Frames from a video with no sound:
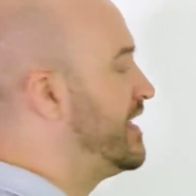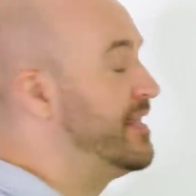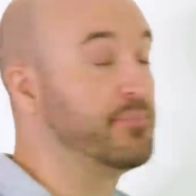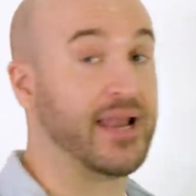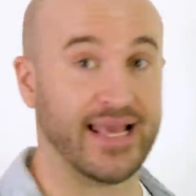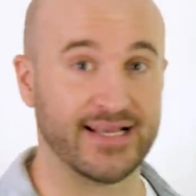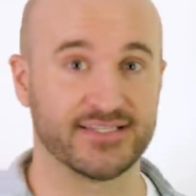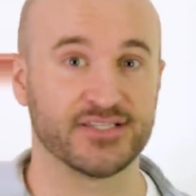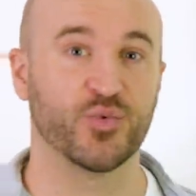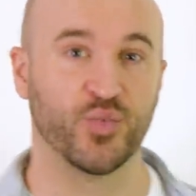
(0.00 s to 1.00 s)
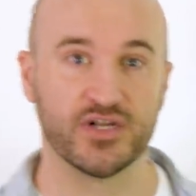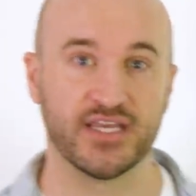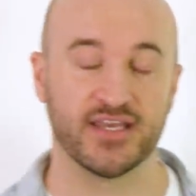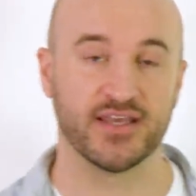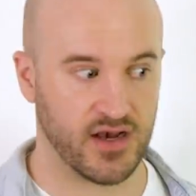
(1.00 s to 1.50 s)
He plays
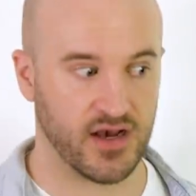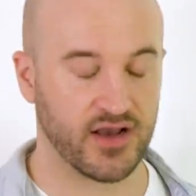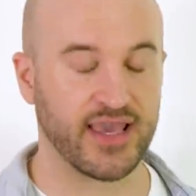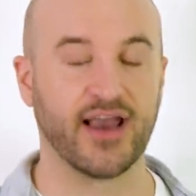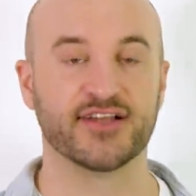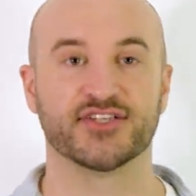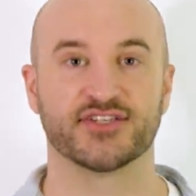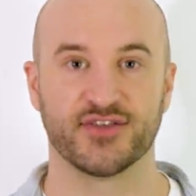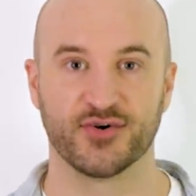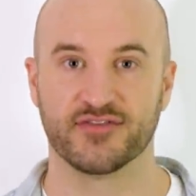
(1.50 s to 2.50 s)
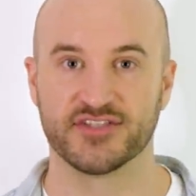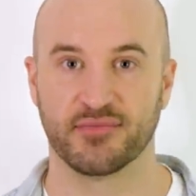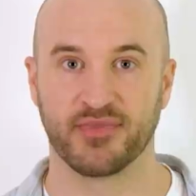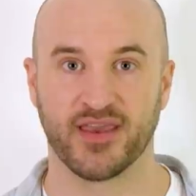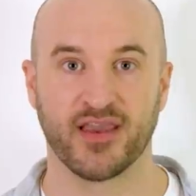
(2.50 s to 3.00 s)
Woody. Okay, I just thought of
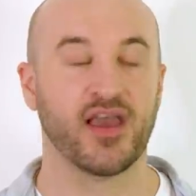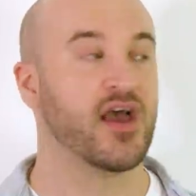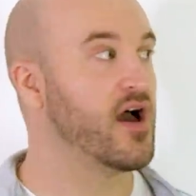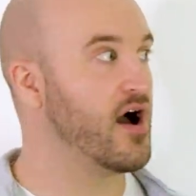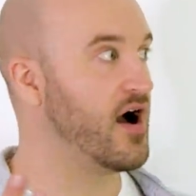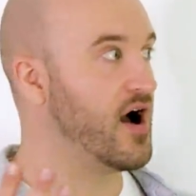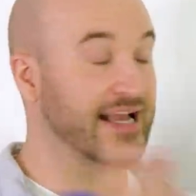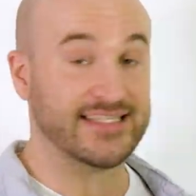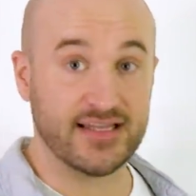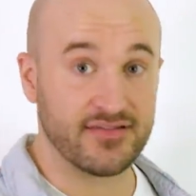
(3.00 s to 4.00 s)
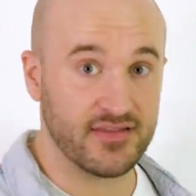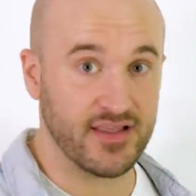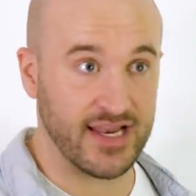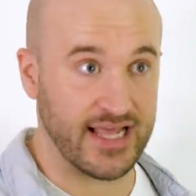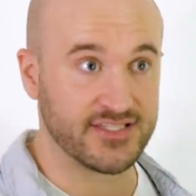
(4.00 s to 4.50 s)
something. I did
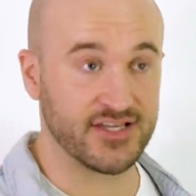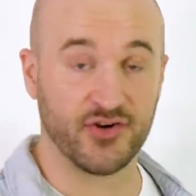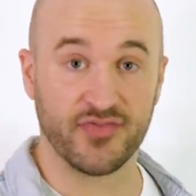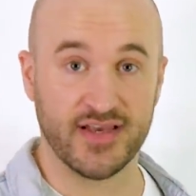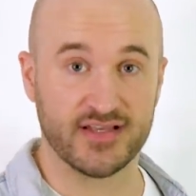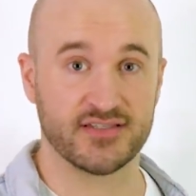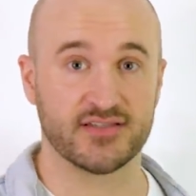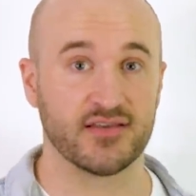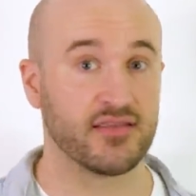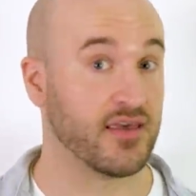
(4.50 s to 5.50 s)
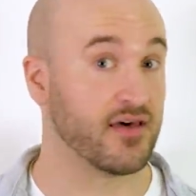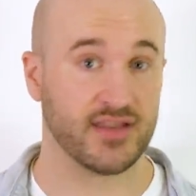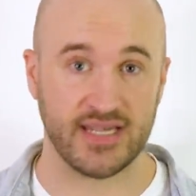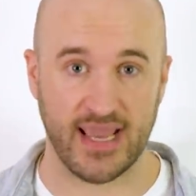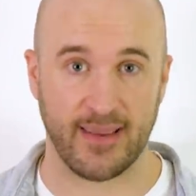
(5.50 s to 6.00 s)
a lesson on this the
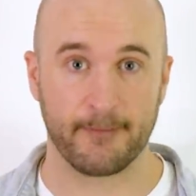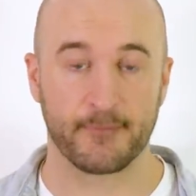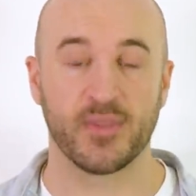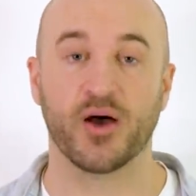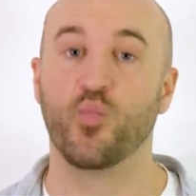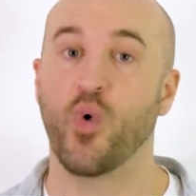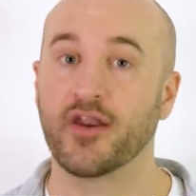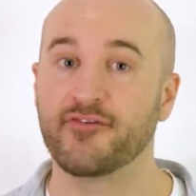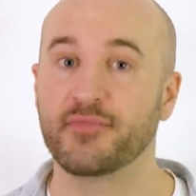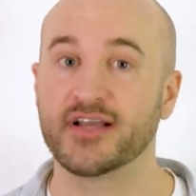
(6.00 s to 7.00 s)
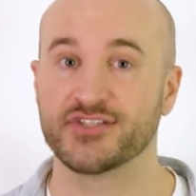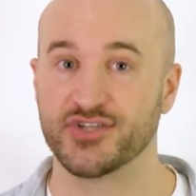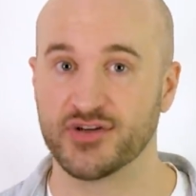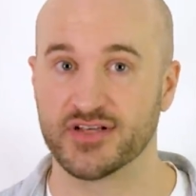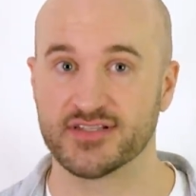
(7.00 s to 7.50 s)
other day, and one of my
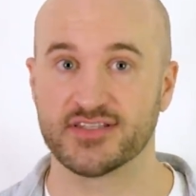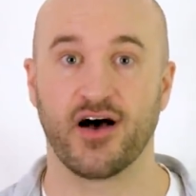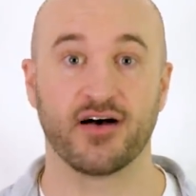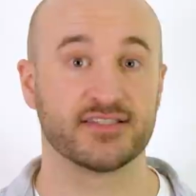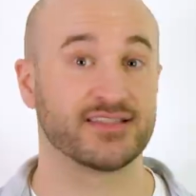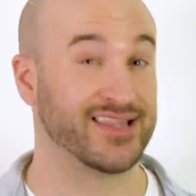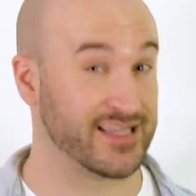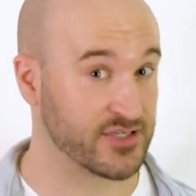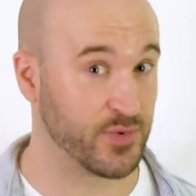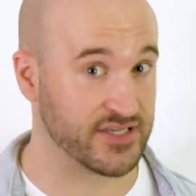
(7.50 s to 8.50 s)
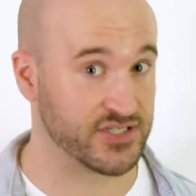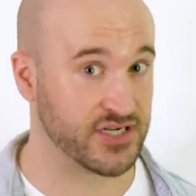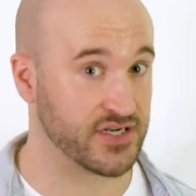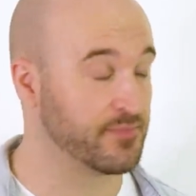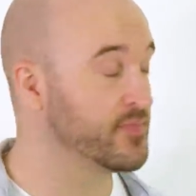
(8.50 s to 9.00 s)
students asked this
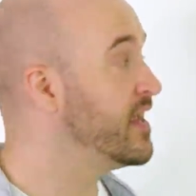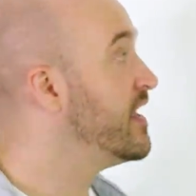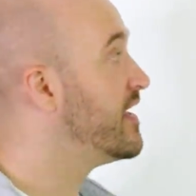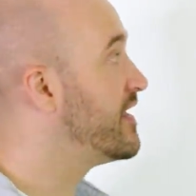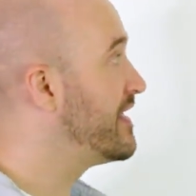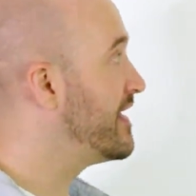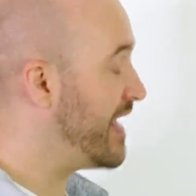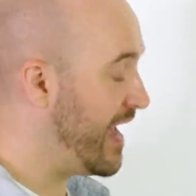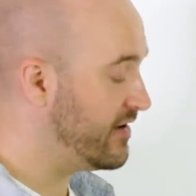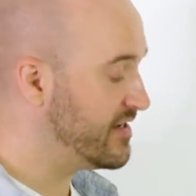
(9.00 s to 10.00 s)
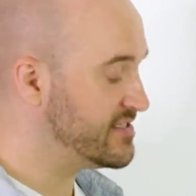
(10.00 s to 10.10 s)
question. Can I